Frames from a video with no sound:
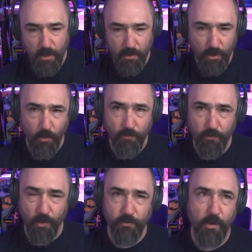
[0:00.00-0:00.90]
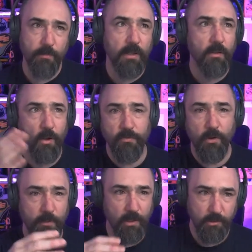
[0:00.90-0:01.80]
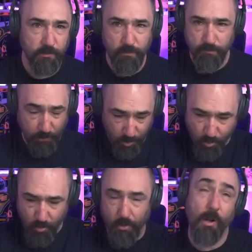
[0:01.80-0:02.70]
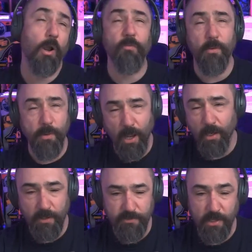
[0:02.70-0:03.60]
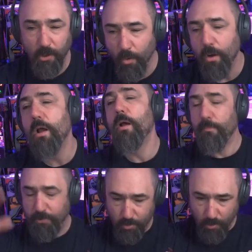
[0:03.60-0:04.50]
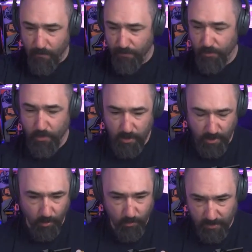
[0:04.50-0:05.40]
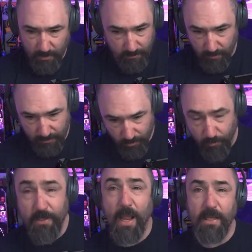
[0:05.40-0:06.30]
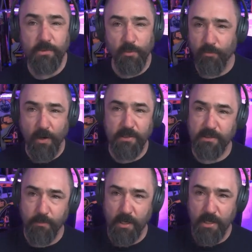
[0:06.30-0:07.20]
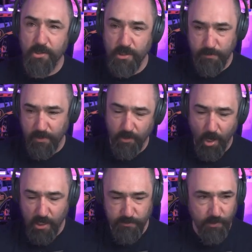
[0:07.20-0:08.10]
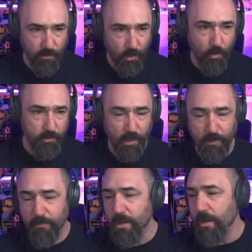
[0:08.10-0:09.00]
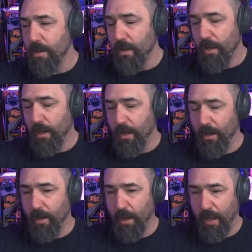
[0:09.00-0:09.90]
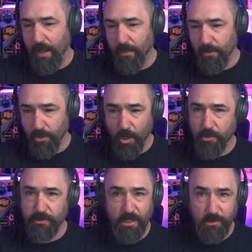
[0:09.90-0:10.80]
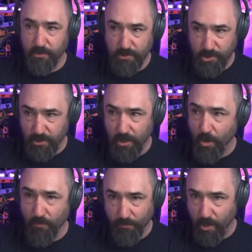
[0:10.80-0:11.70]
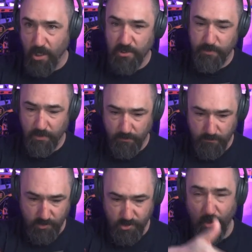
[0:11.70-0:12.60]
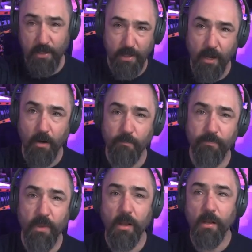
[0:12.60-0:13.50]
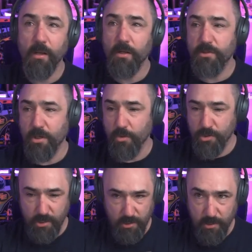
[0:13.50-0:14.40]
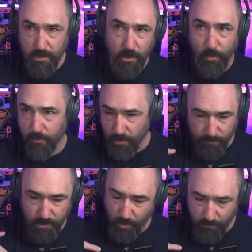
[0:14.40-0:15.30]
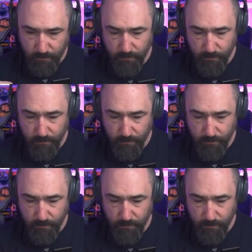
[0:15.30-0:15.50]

GoFundMe. The GoFundMe goes, pew, or not GoFundMe, Give Send Go, pew, up through the, within like 3 days, we've raised the money. She's been in the hospital the whole time. And the doctor says she can go from the hospital straight there. So she, comes home,